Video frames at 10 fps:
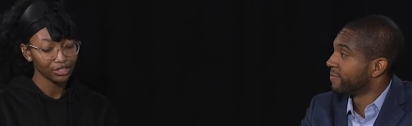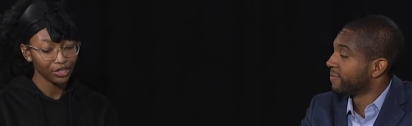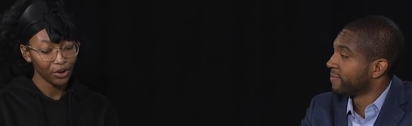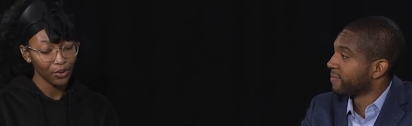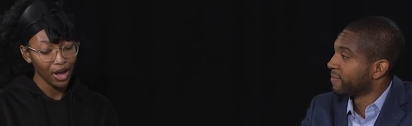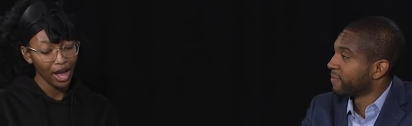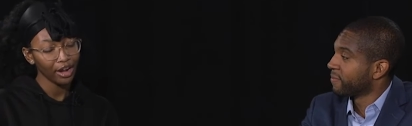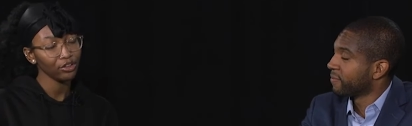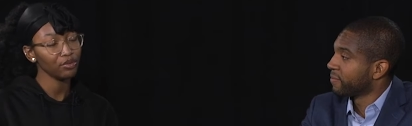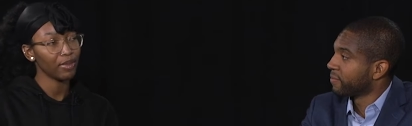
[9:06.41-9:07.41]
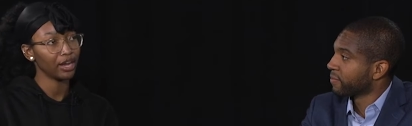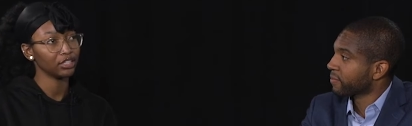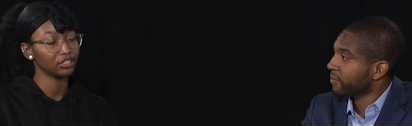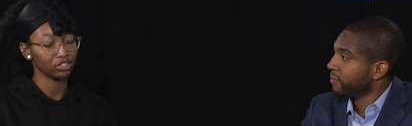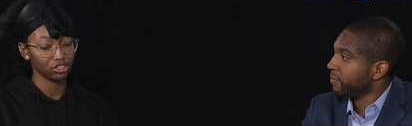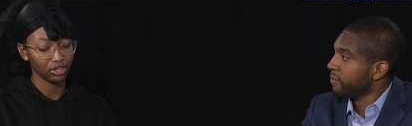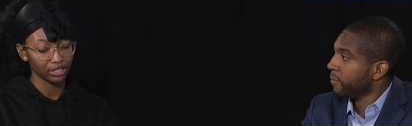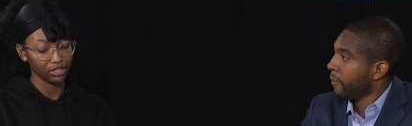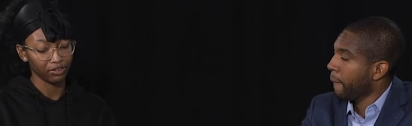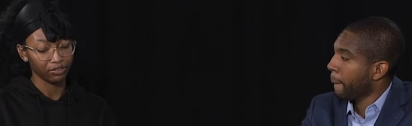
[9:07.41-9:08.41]
Speaker 1: so, how do you manage the stress
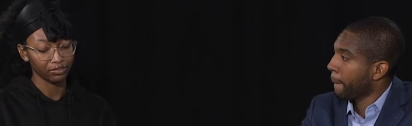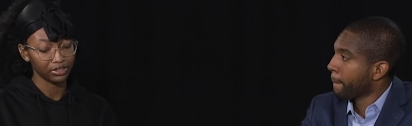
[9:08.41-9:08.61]
of